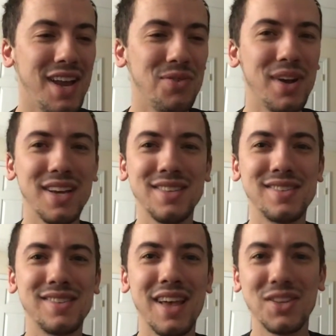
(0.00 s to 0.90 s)

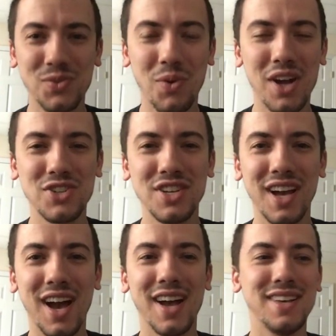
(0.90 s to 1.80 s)
anyways, thanks for watching,
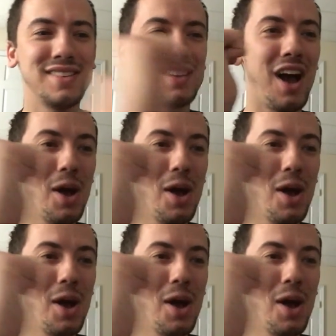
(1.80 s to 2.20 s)
guys.